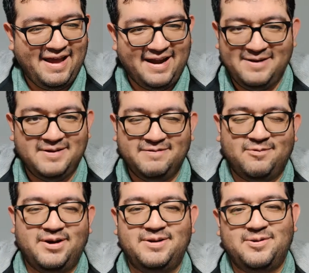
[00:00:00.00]
and I don't
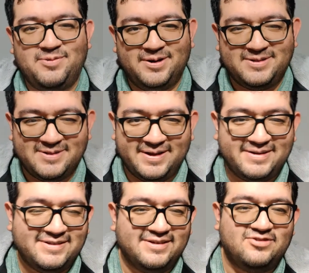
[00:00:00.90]
even want to know what it's
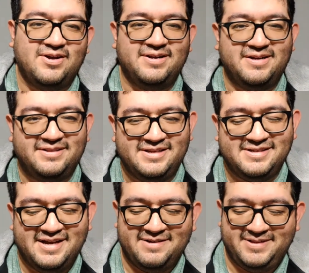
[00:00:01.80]
like to try to get
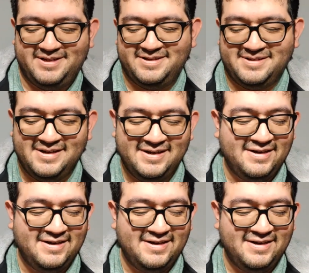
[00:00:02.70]
these nowadays.